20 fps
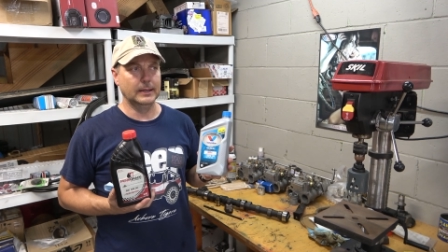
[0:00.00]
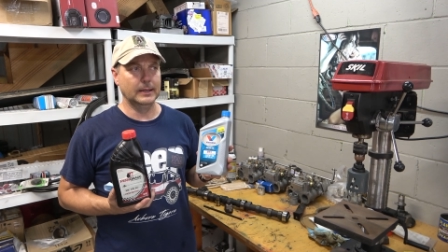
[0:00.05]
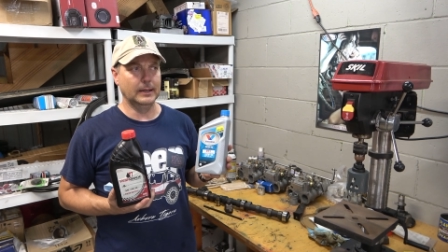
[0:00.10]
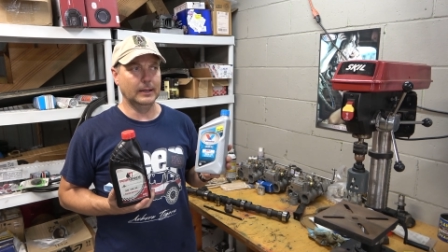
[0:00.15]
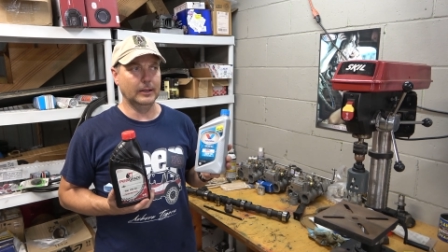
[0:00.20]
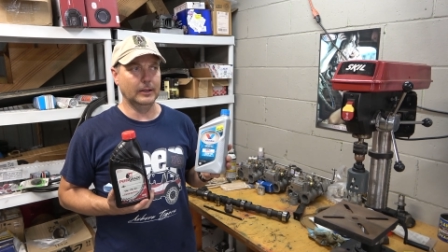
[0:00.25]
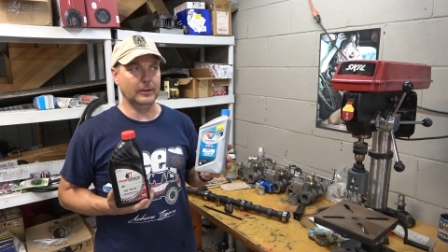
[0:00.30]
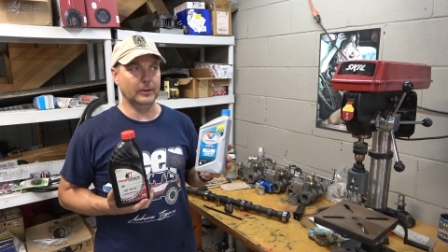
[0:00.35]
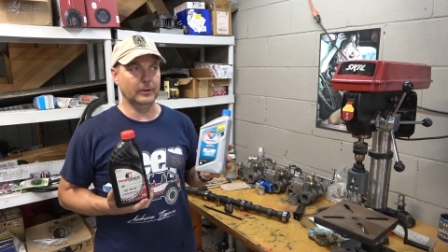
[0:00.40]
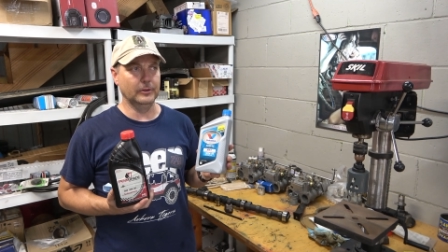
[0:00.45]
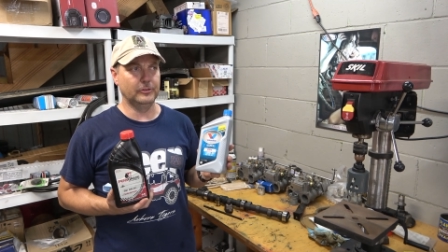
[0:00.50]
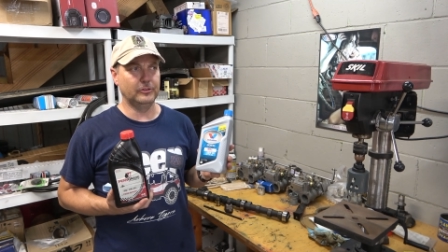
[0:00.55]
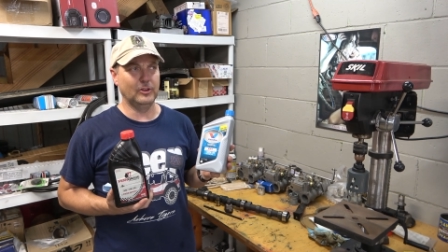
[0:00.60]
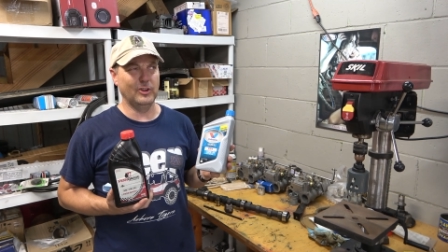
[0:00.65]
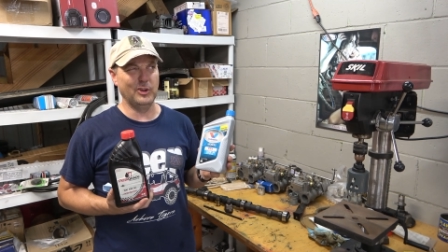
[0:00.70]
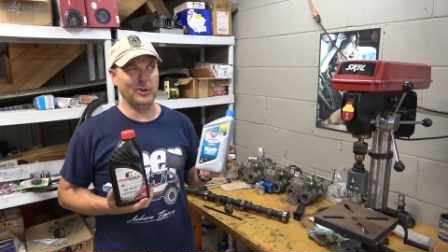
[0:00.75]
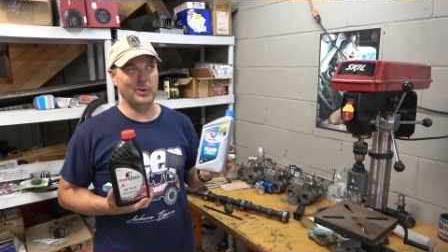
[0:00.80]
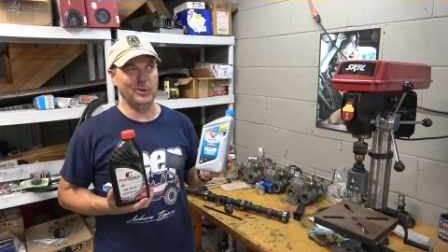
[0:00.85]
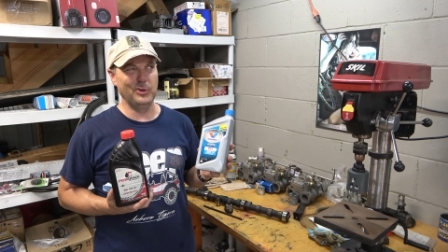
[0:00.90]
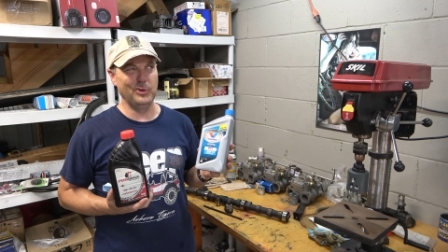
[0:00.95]
uh,
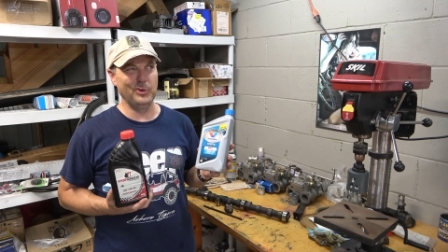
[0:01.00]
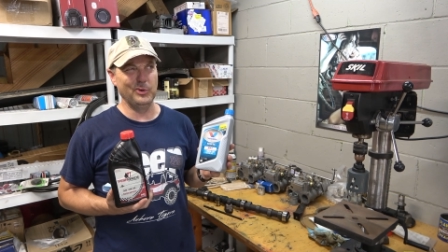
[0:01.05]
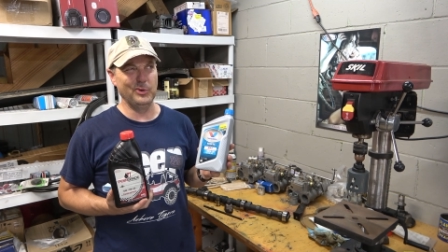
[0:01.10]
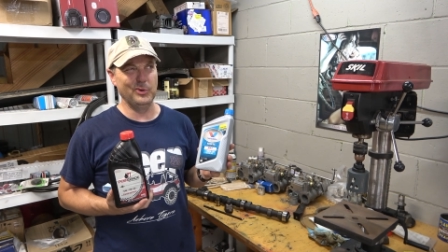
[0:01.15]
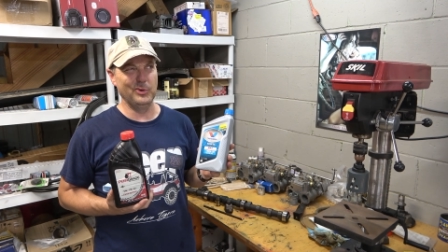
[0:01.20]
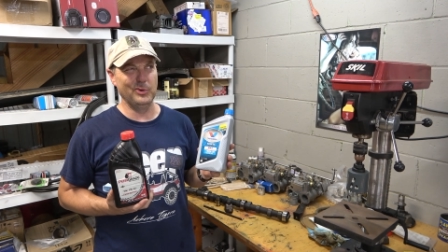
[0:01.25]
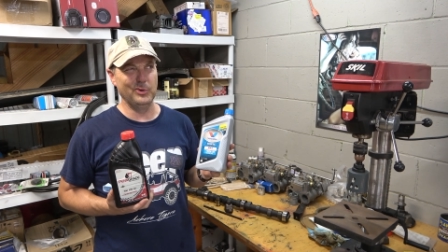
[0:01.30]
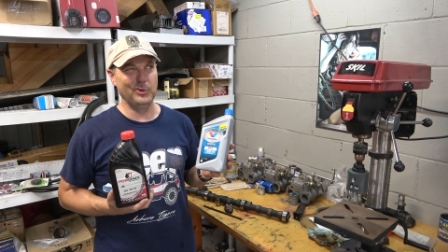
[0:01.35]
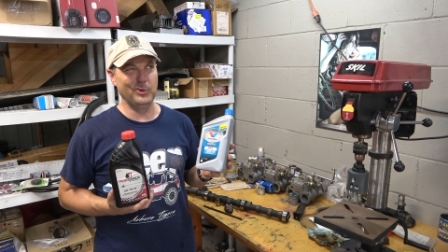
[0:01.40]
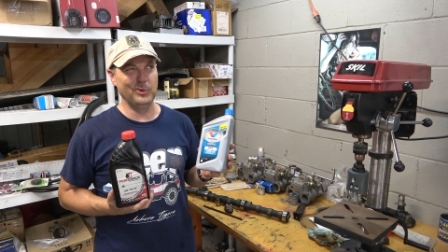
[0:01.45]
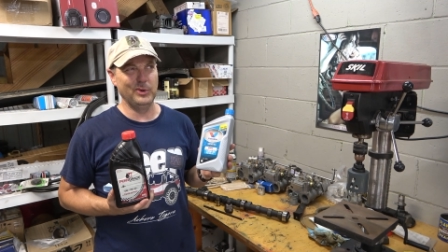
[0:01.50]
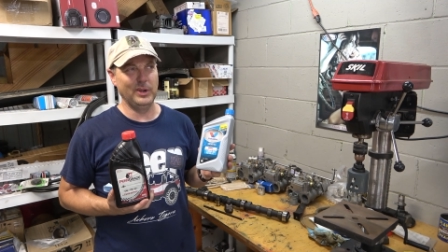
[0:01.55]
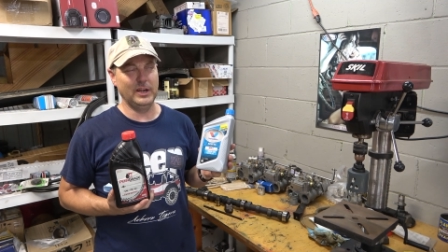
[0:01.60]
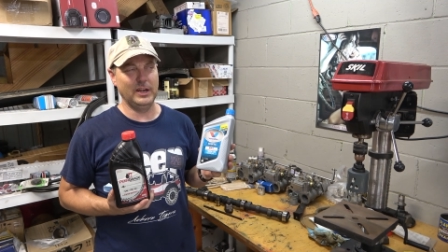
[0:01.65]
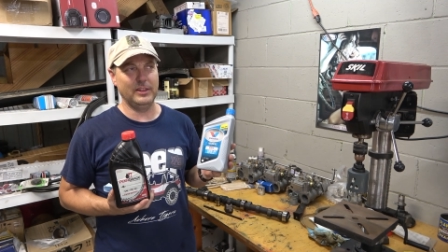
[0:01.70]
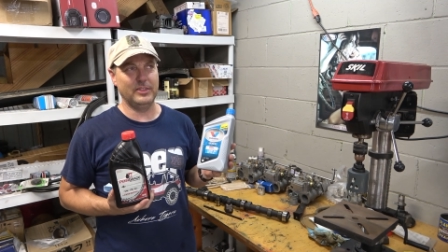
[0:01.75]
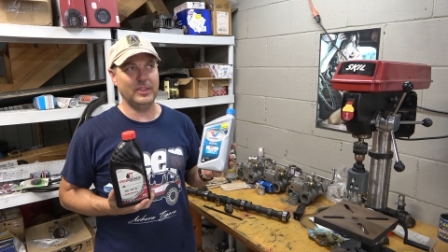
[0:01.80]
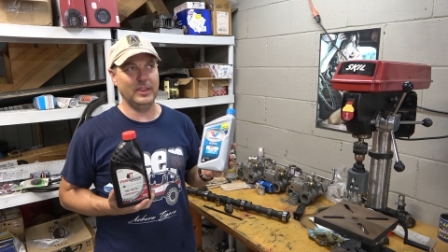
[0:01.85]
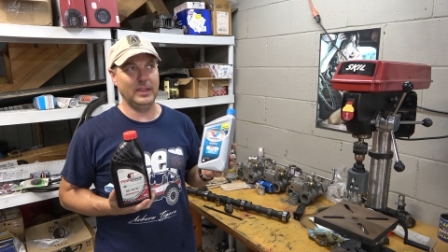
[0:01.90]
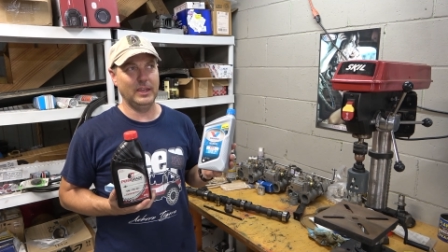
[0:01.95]
so
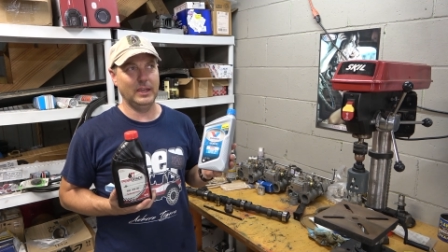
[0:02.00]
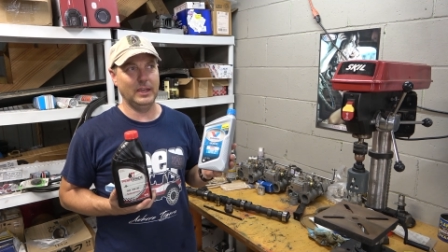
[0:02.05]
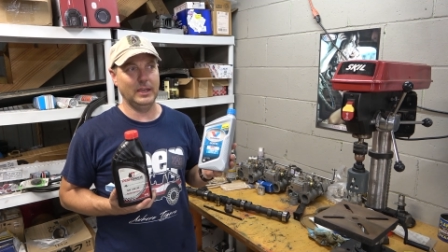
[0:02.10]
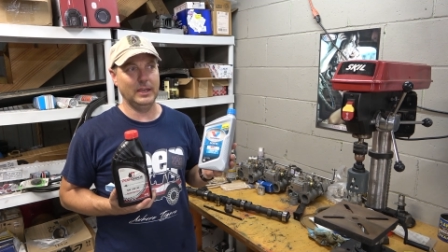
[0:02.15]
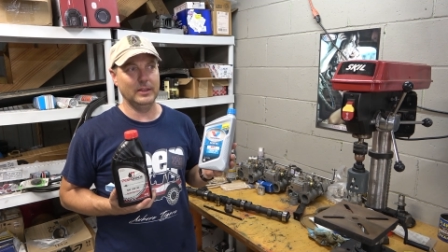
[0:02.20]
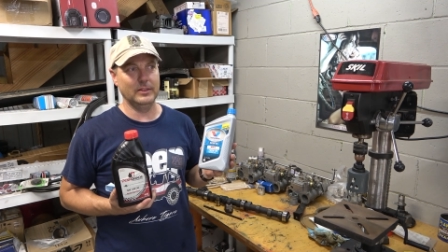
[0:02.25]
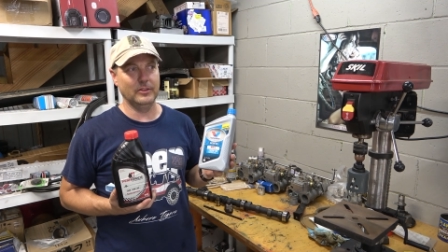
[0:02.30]
anything